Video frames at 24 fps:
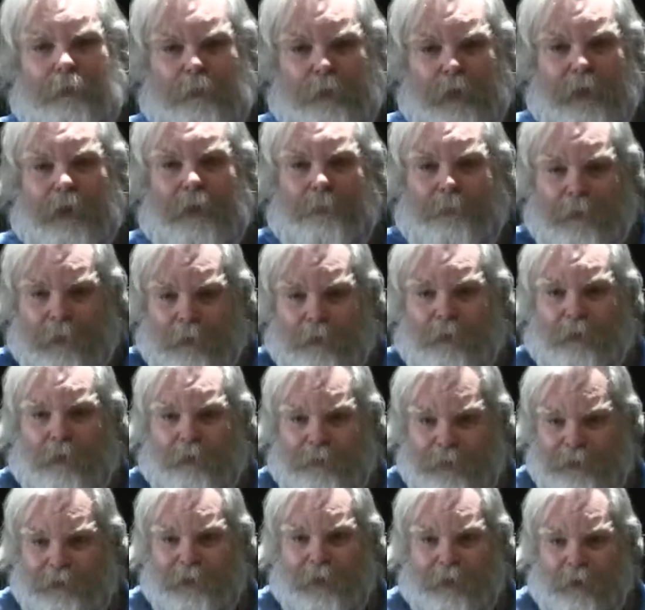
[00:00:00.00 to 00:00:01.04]
we're going to build all
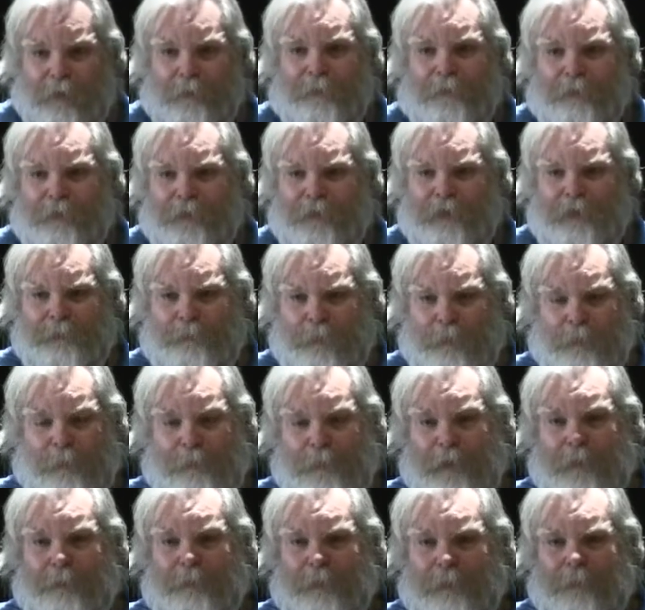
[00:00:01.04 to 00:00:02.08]
these homes for these poor
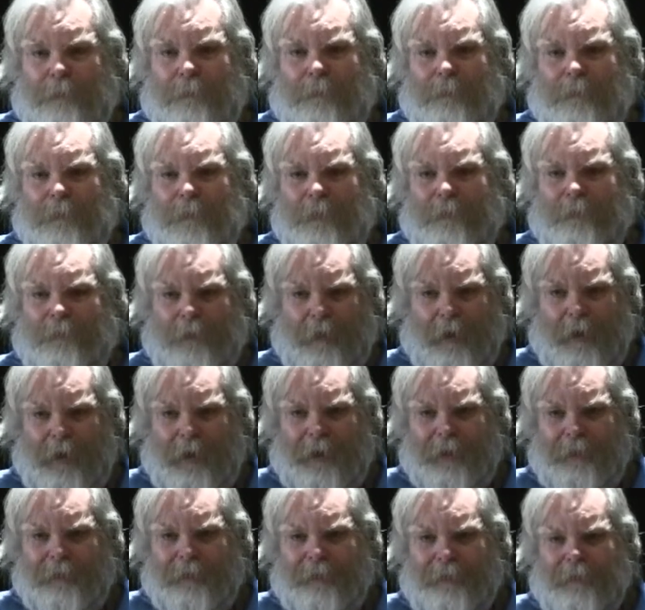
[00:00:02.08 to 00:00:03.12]
people. Fine.